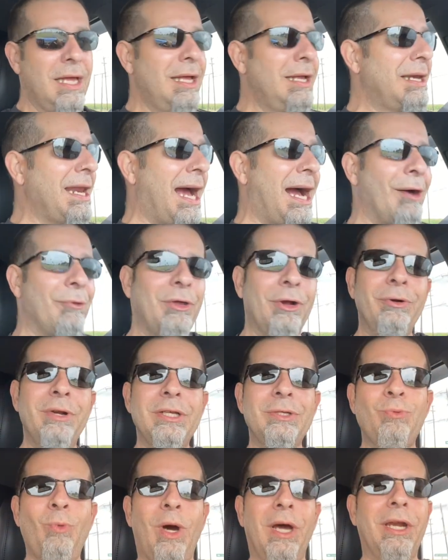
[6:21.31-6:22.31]
now, there
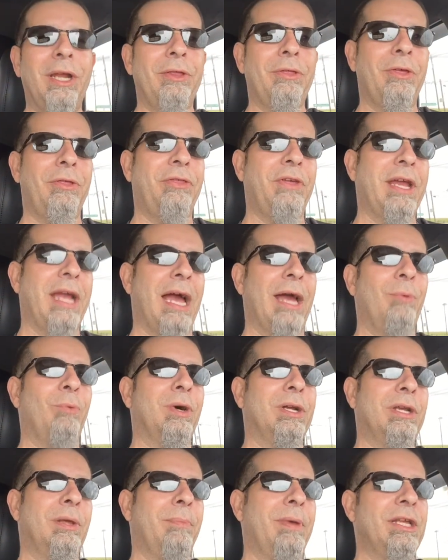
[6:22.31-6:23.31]
is one other thing I
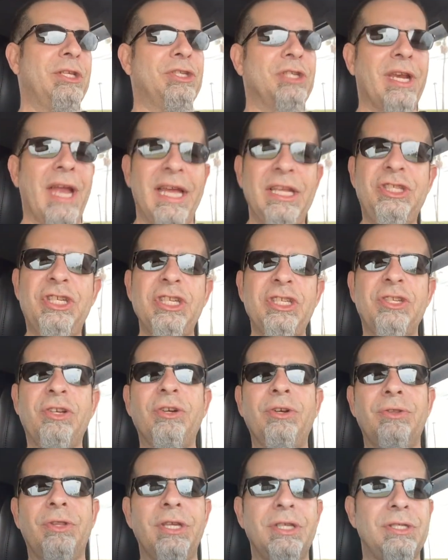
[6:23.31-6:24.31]
wanted to mention. I just
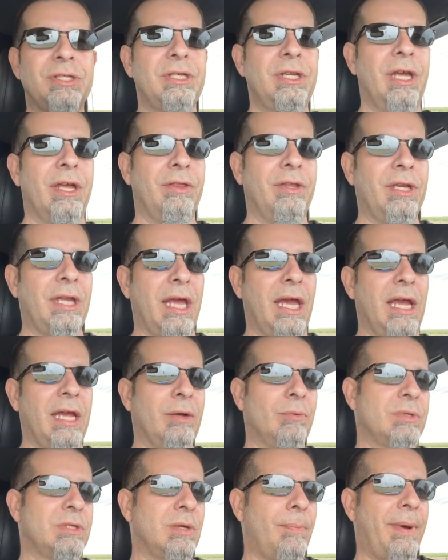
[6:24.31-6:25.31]
heard this the other day.
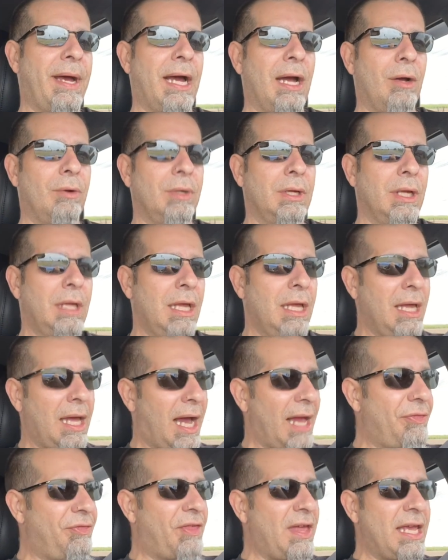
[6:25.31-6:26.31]
It was about,
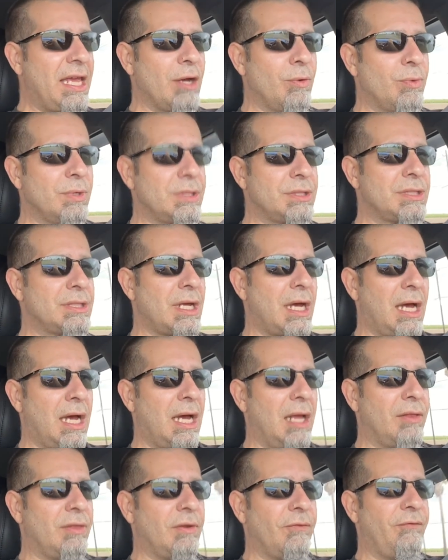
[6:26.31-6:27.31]
I think it was
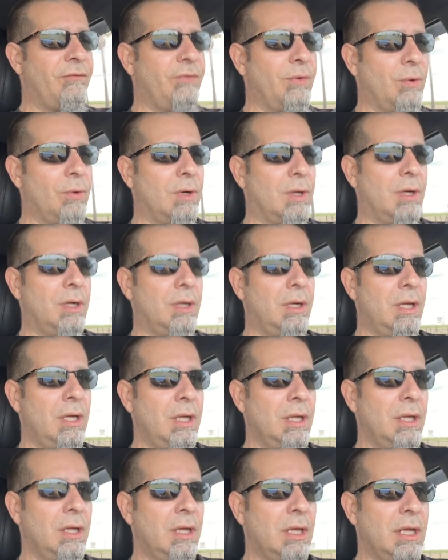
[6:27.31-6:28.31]
uh, the Ford,
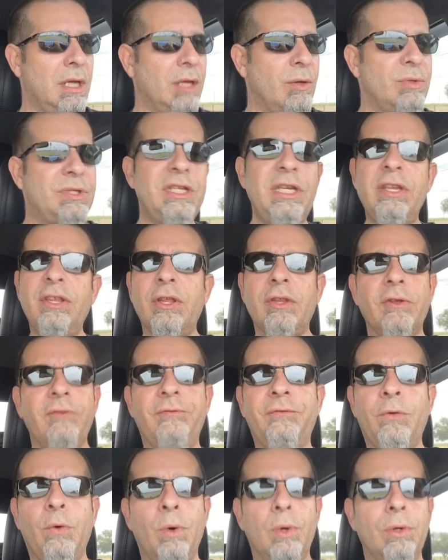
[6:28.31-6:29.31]
it was either the
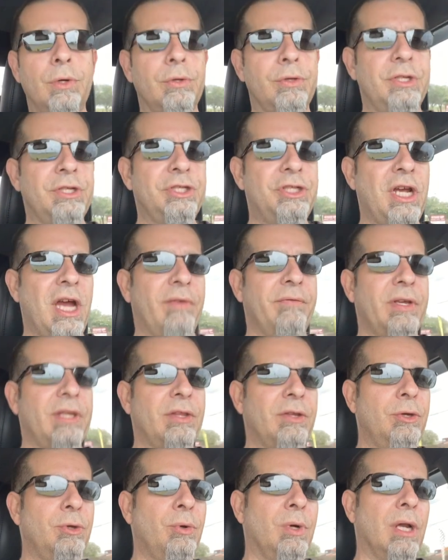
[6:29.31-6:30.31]
Ford or the Chevy,
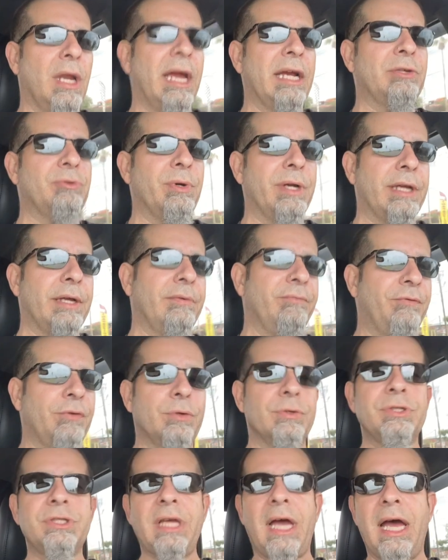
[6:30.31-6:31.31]
the new electric
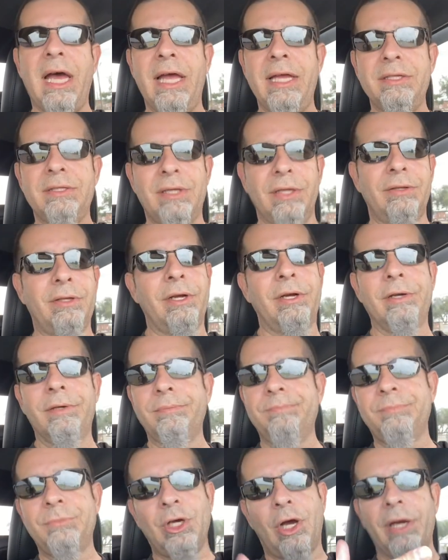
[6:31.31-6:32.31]
full-size that they're
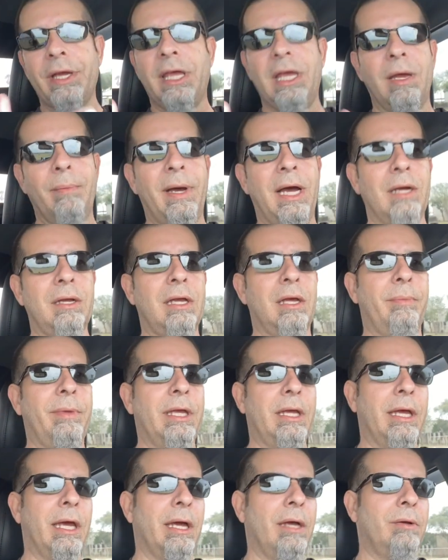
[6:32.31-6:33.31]
talking about
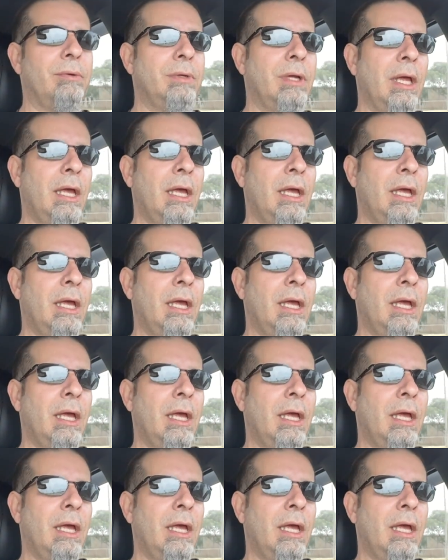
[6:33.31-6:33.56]
coming out.